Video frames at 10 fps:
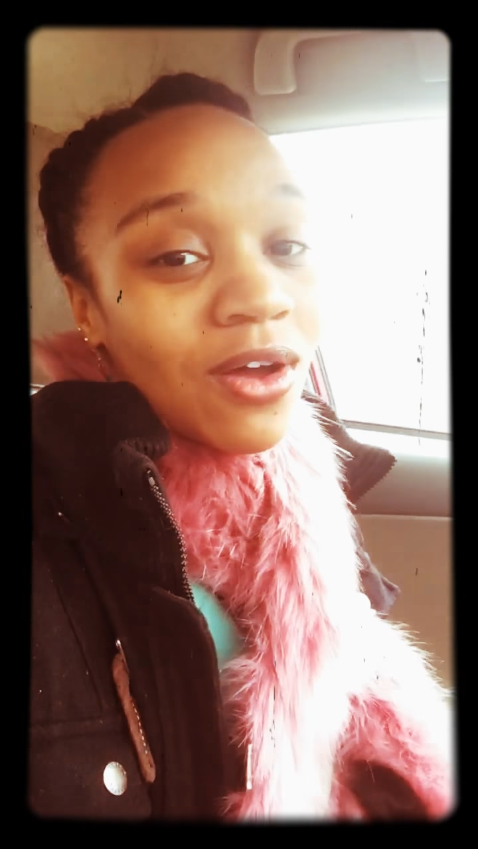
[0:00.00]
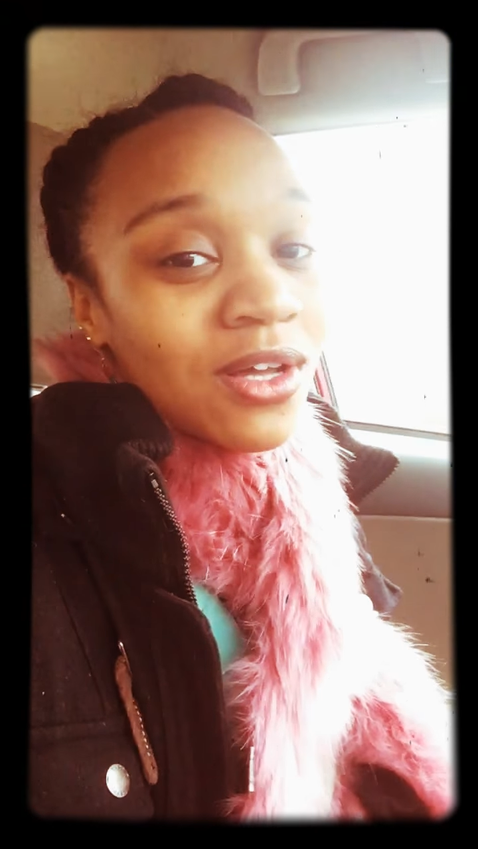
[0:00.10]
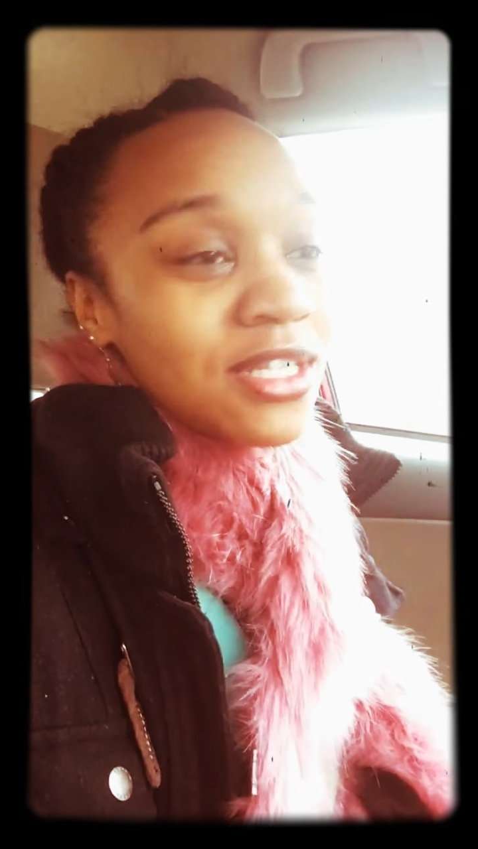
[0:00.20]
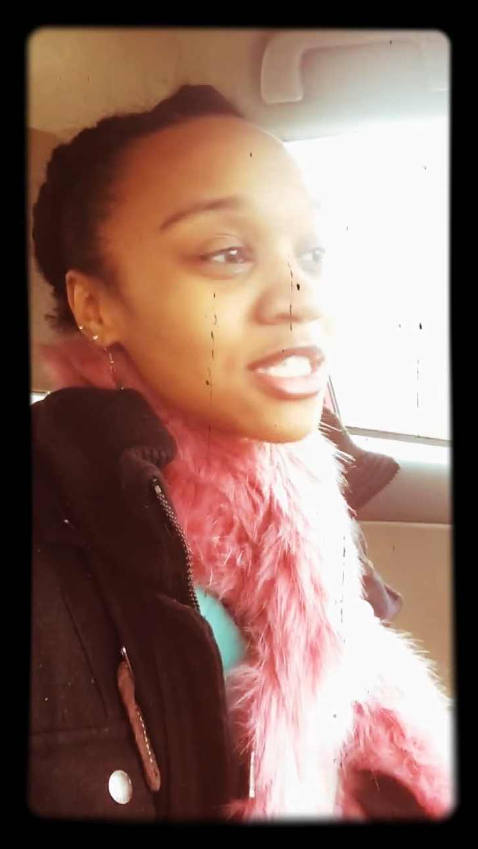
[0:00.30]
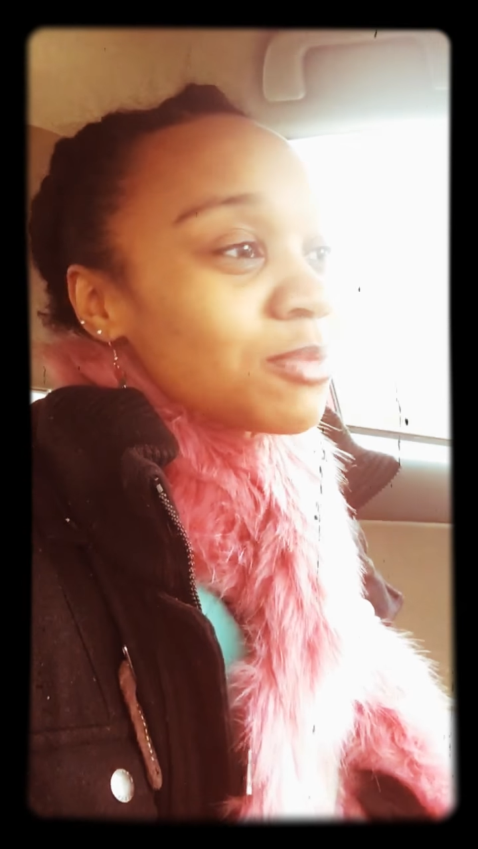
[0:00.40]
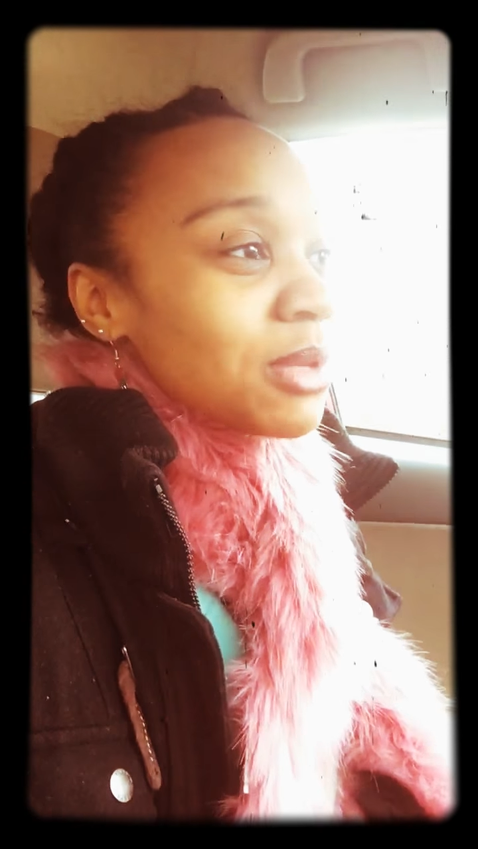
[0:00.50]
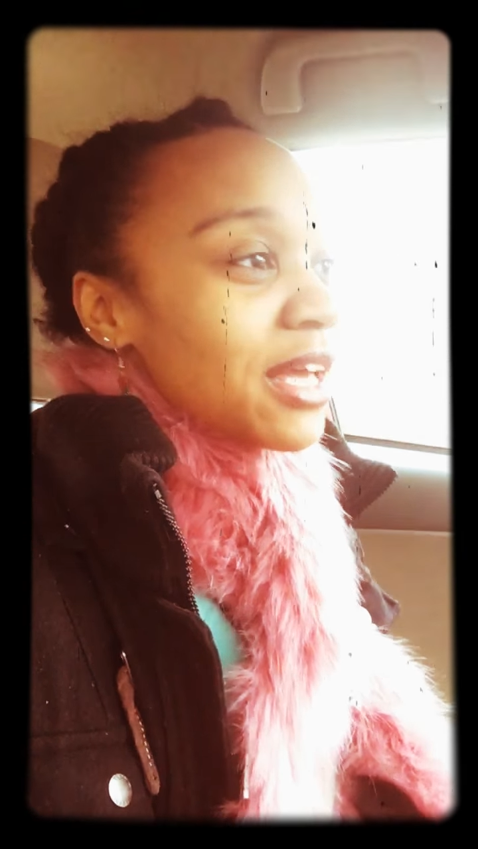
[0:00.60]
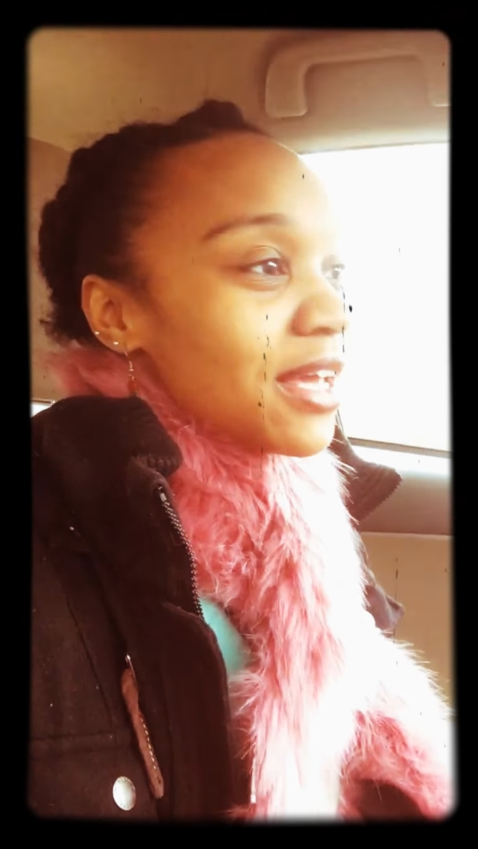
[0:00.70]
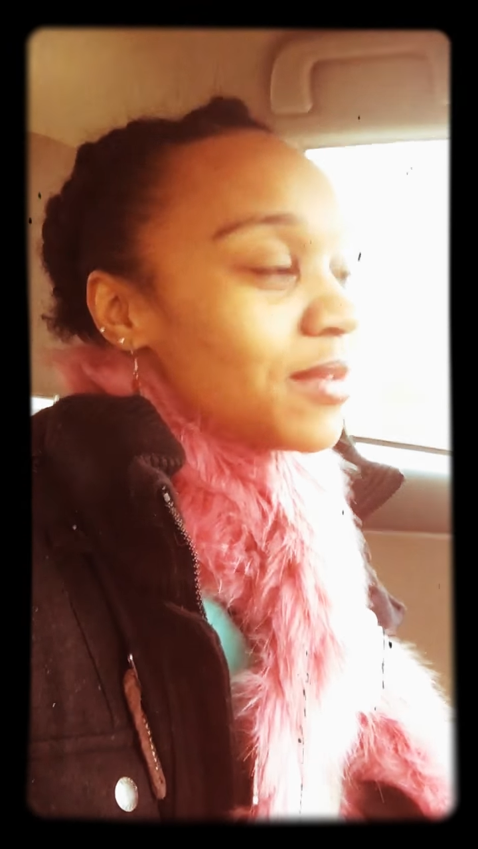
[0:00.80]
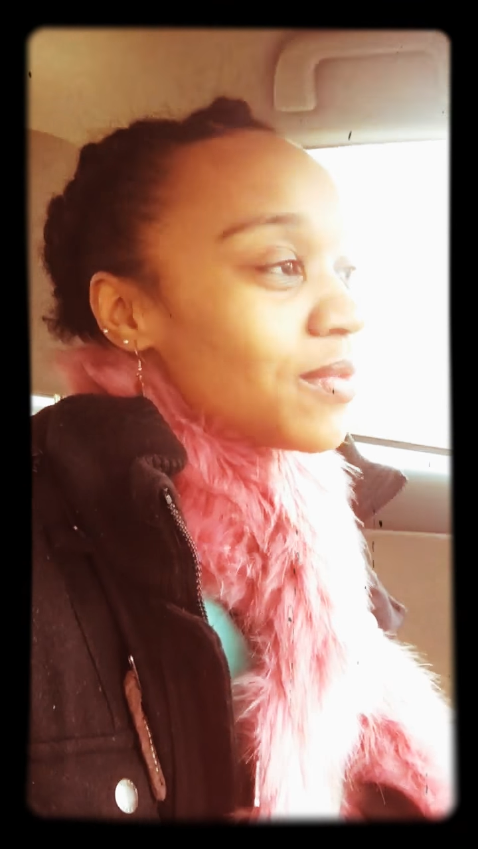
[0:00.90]
on
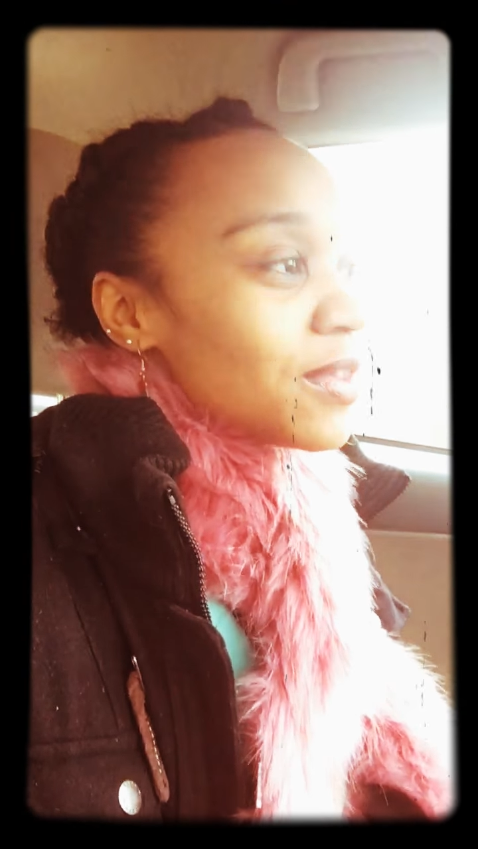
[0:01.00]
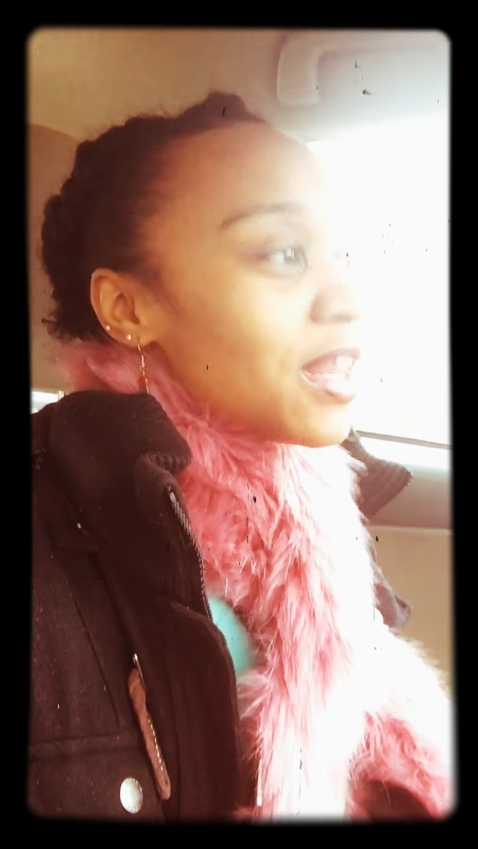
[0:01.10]
display.